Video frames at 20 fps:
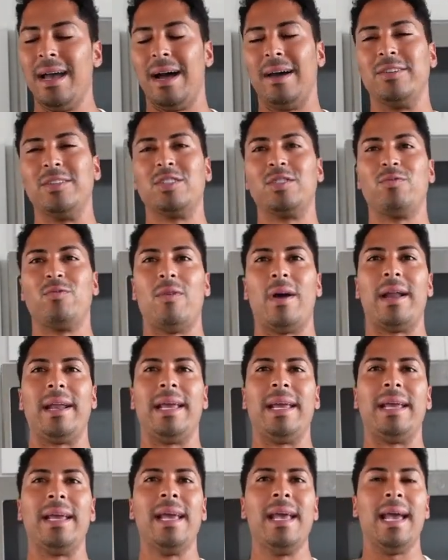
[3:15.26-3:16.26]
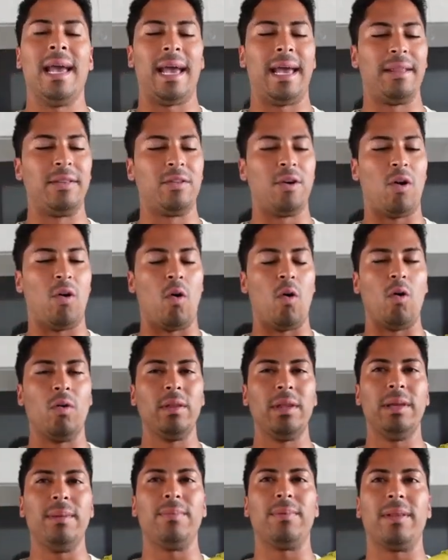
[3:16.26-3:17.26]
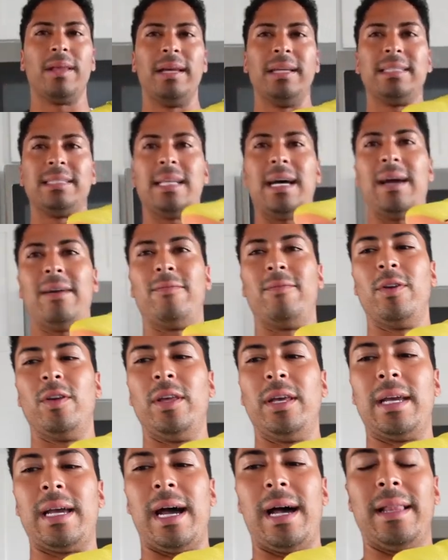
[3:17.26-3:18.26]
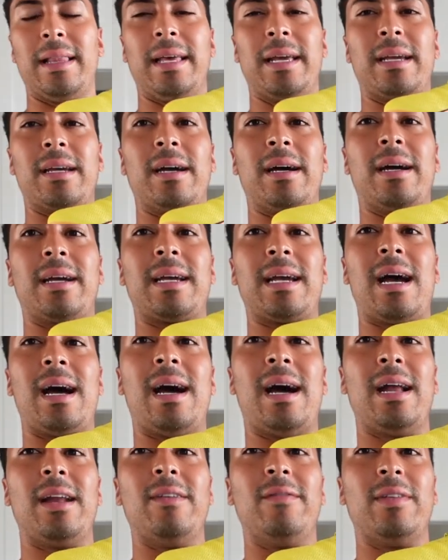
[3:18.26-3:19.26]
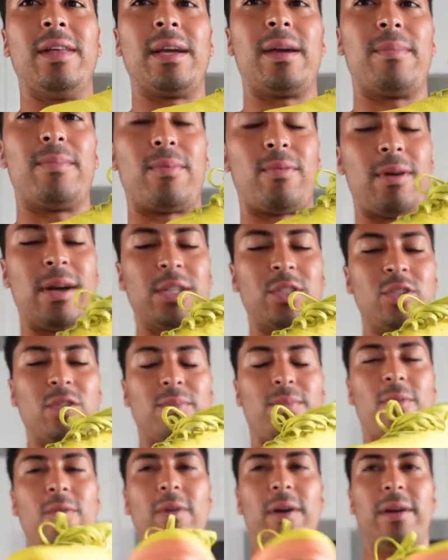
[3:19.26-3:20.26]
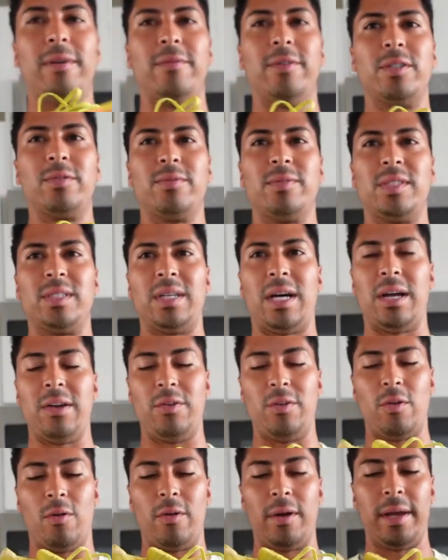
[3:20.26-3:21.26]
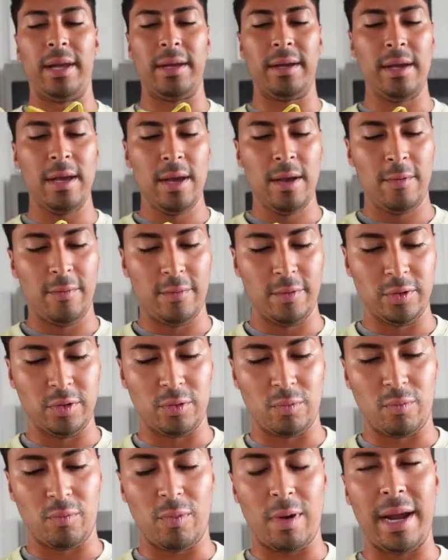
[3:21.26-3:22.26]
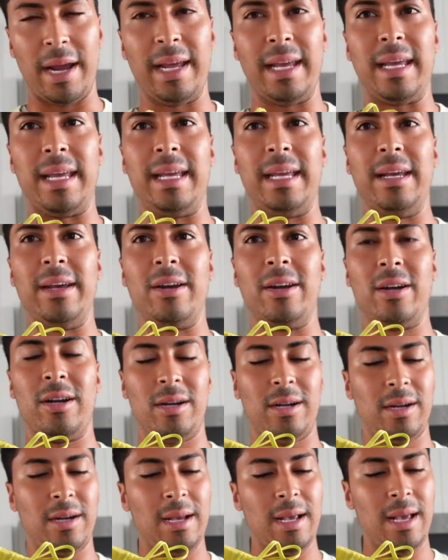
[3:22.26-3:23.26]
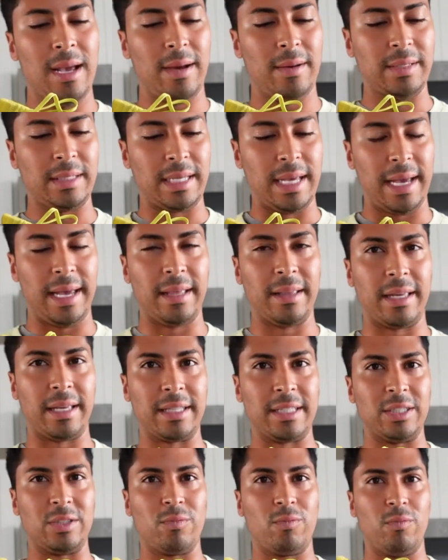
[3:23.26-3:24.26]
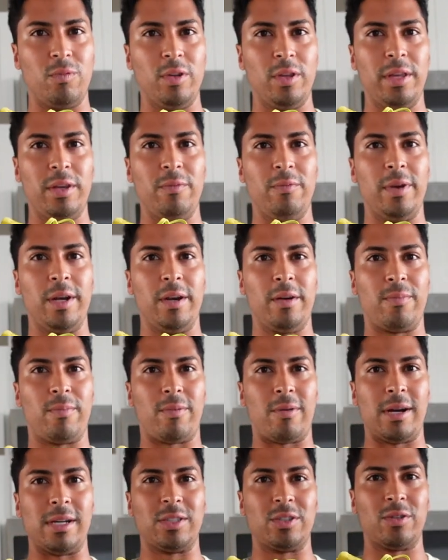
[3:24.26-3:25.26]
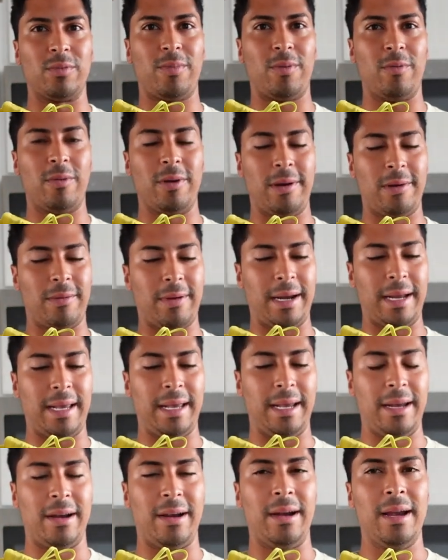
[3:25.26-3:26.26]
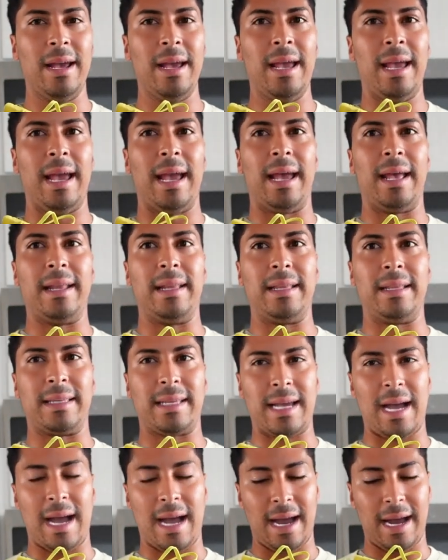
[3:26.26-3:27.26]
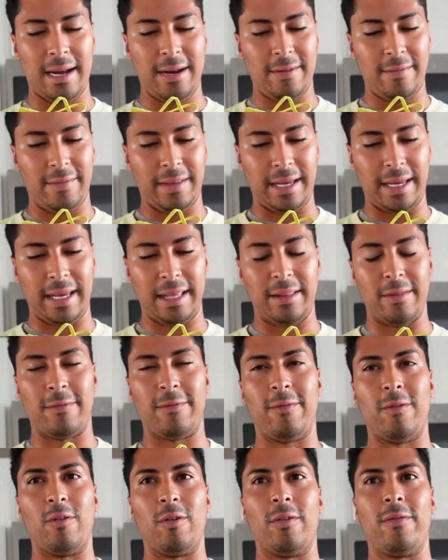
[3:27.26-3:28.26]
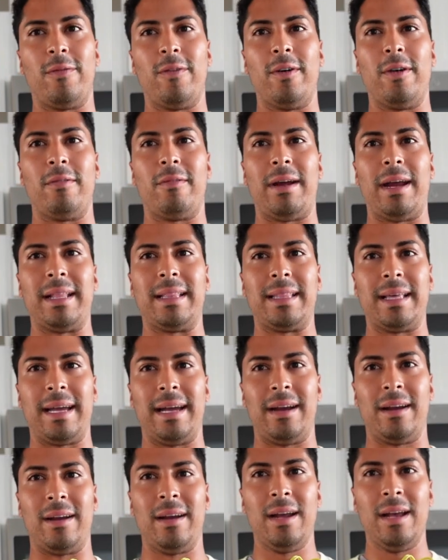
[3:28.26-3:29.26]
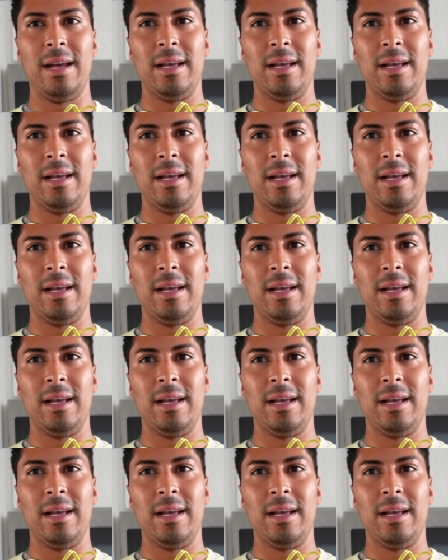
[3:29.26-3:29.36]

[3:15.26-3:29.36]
I was sweating, and the only place that I really got like a kind of like a pressure point, which was annoying, was right here. I was getting like this really weird pressure point right here, and kind of like in the forefoot right there.